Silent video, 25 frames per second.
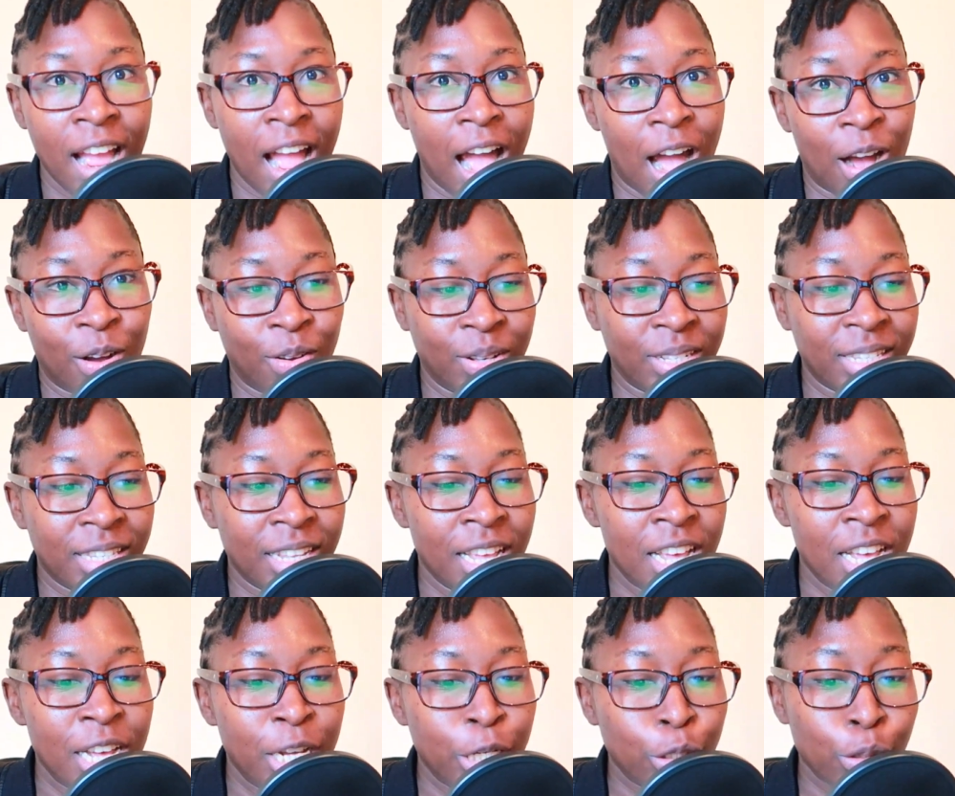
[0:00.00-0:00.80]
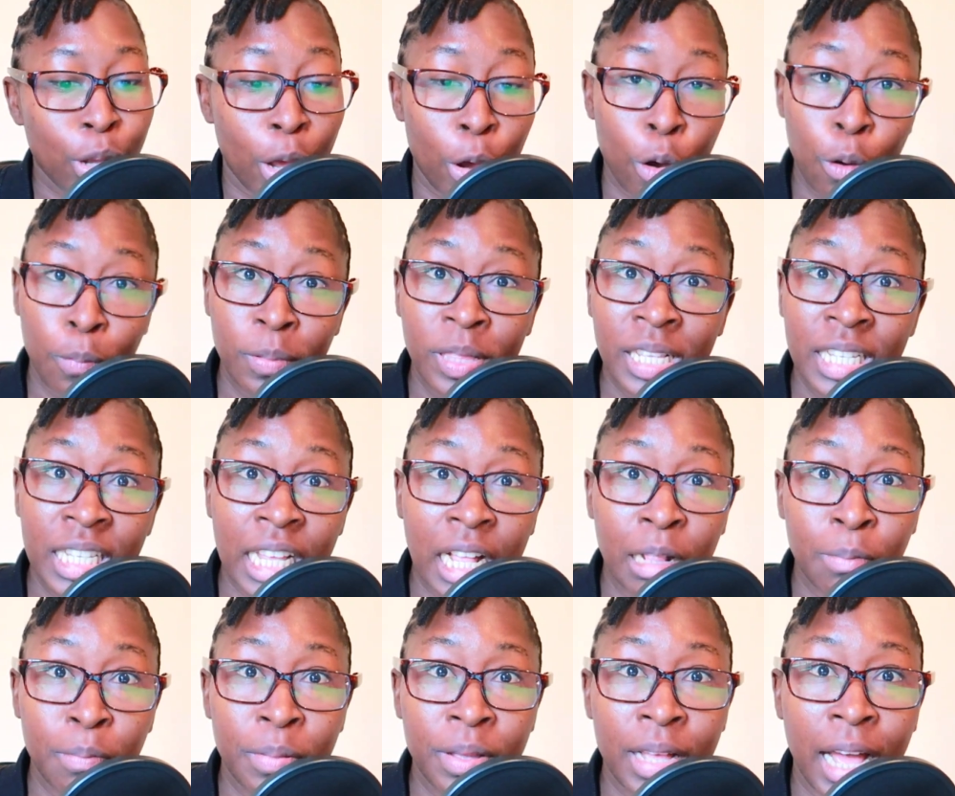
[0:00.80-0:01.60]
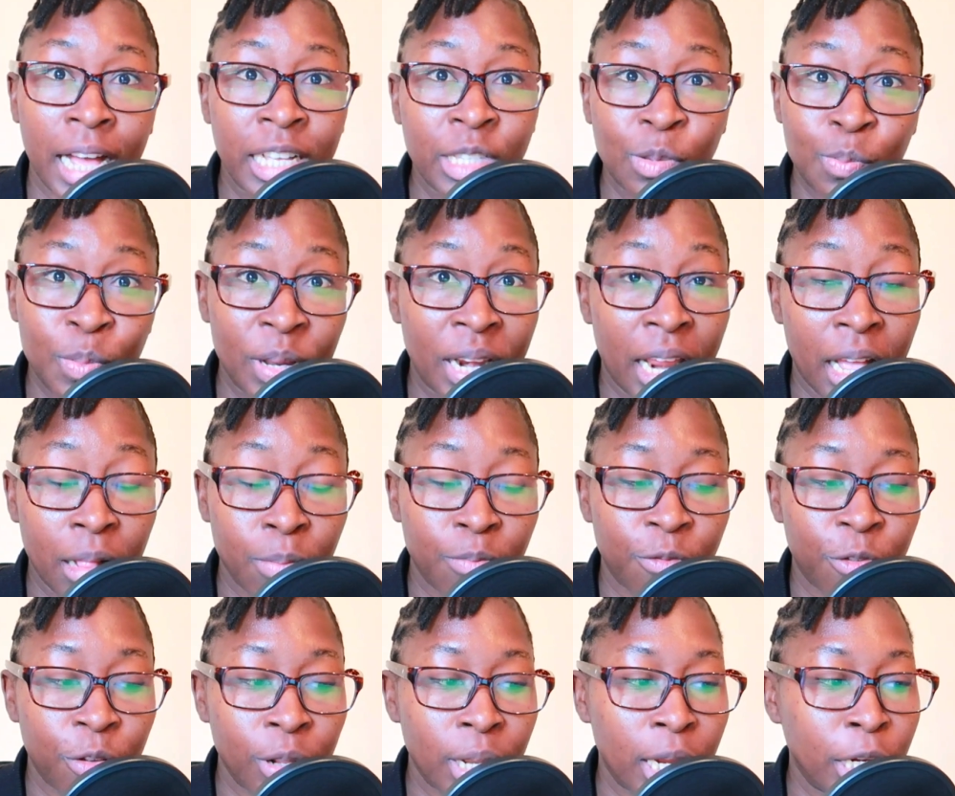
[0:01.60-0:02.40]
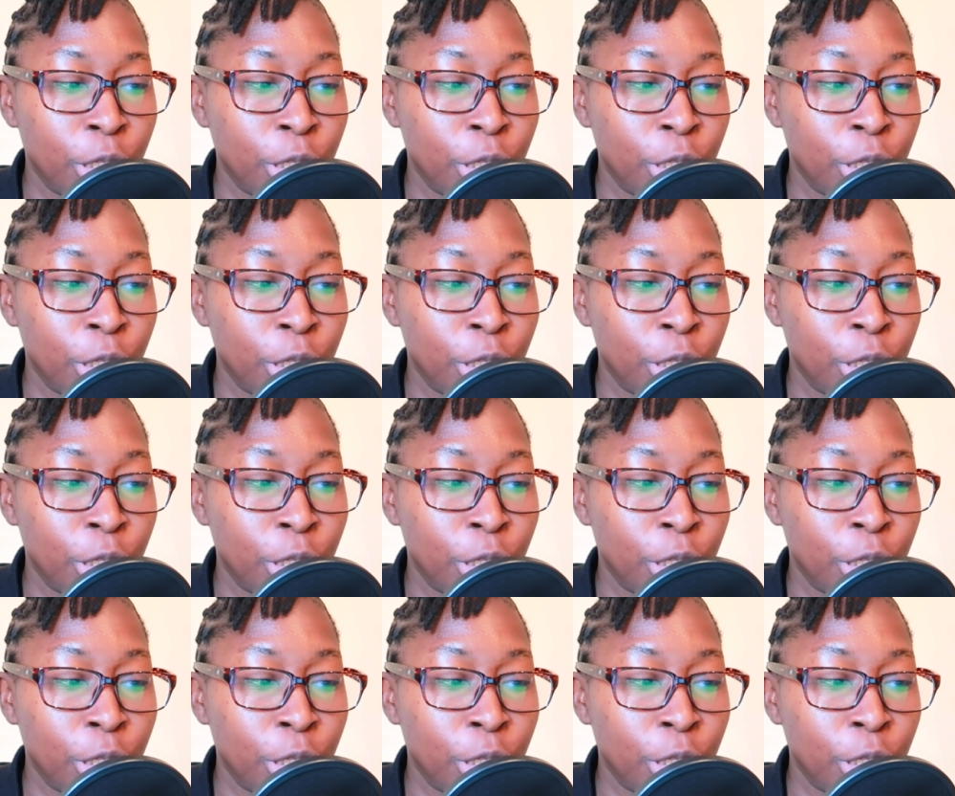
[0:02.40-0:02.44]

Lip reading: hours. So I hope this has been helpful,